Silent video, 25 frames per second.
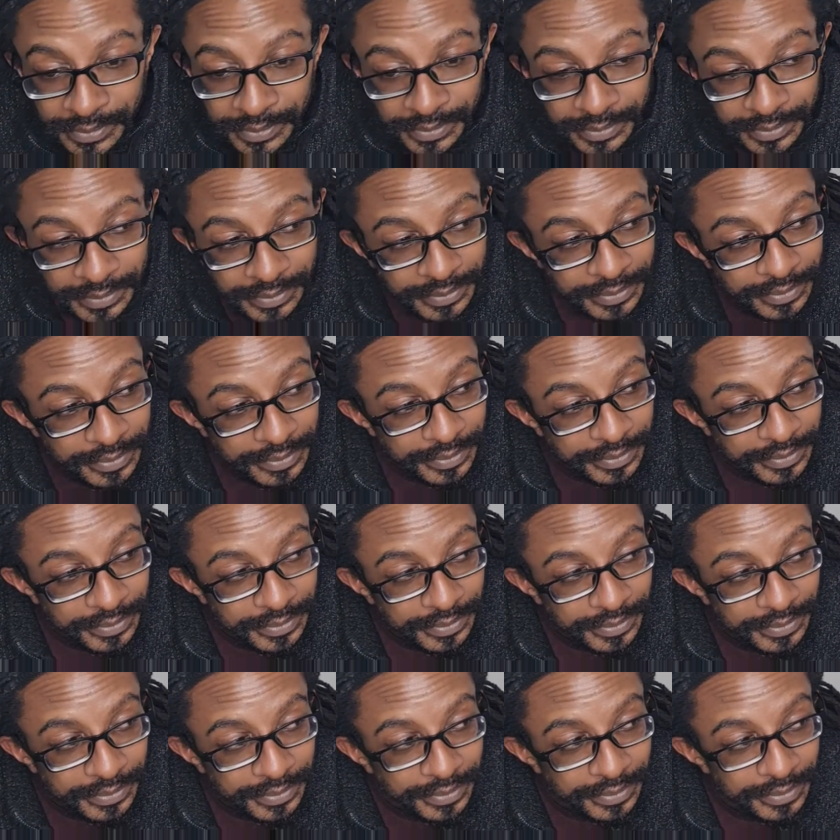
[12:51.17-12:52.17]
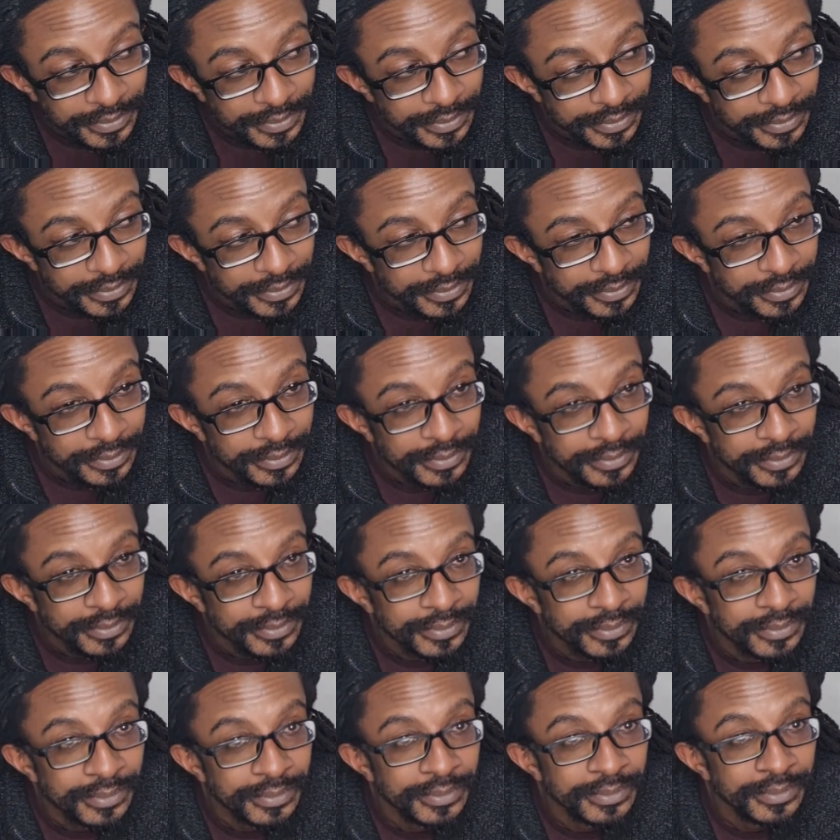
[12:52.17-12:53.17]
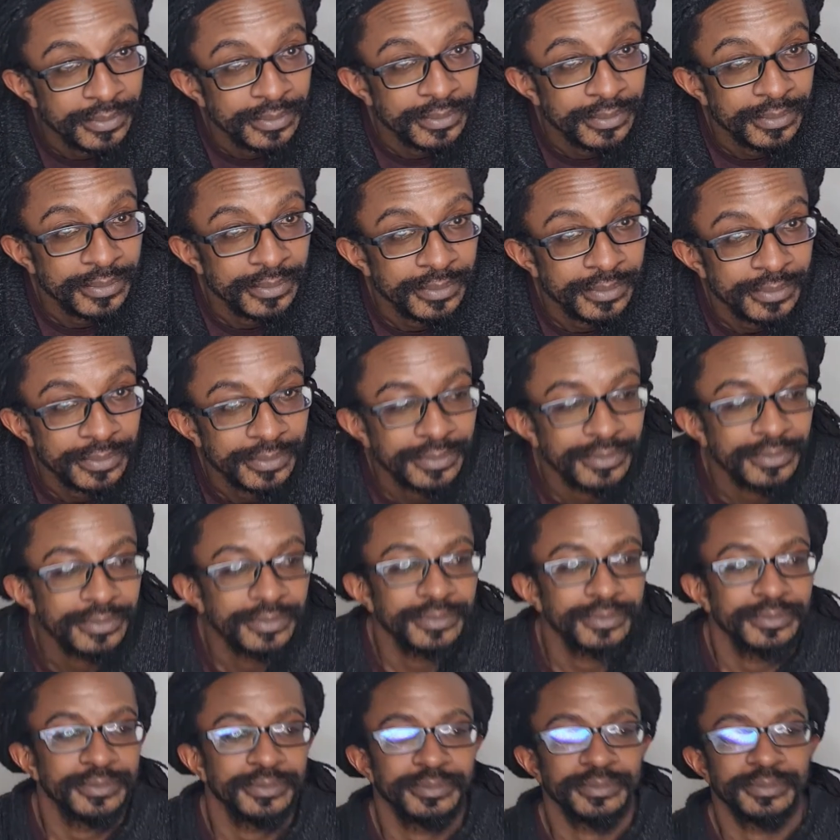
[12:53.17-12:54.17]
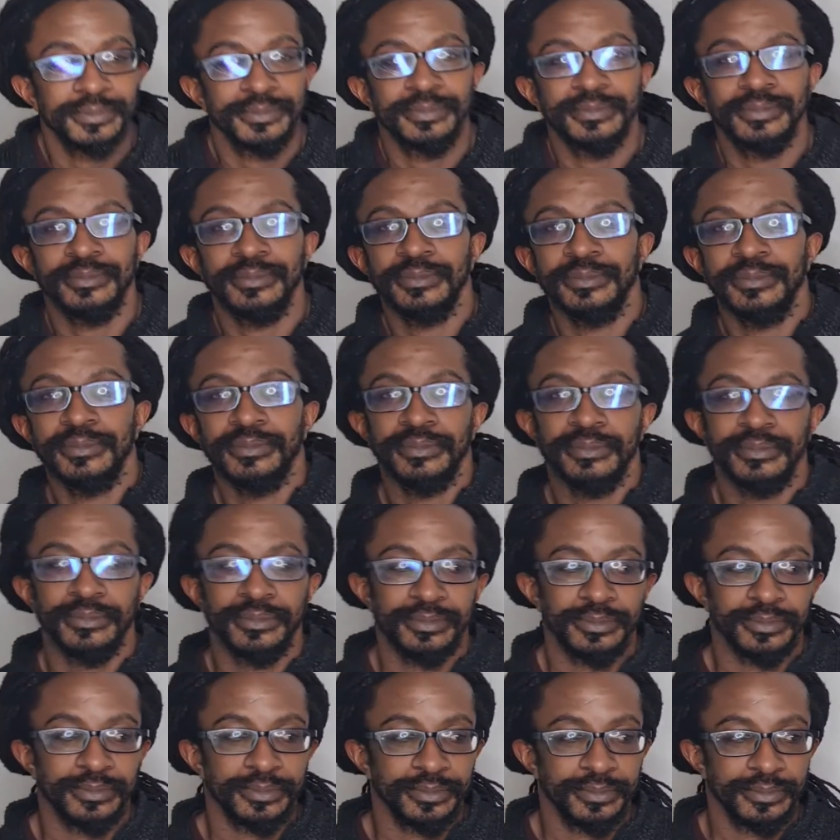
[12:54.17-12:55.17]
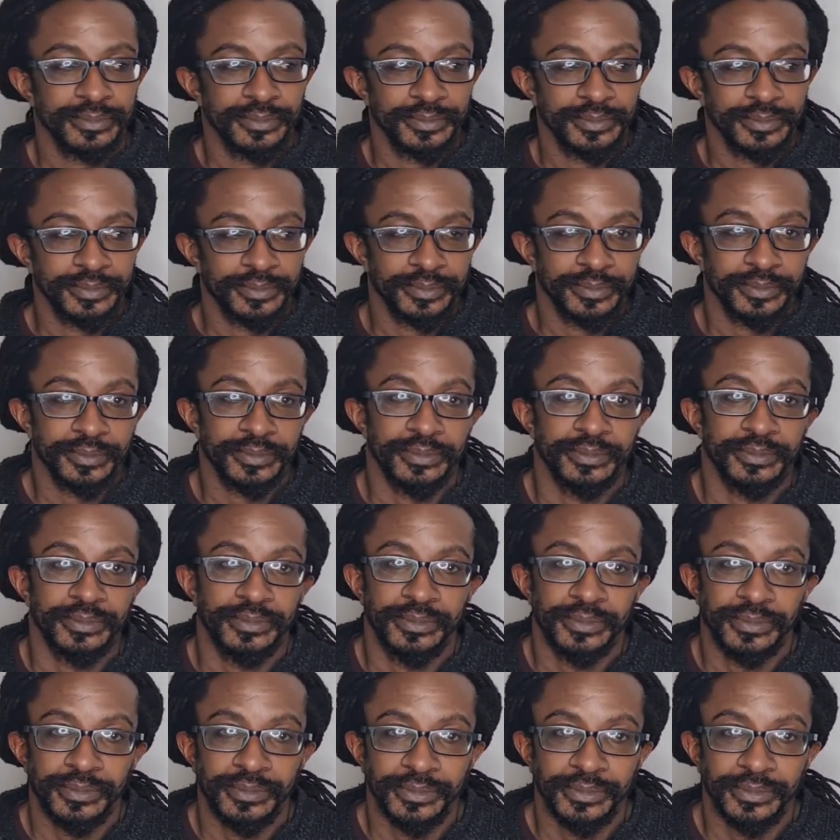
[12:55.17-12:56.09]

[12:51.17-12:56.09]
This person isn't speaking.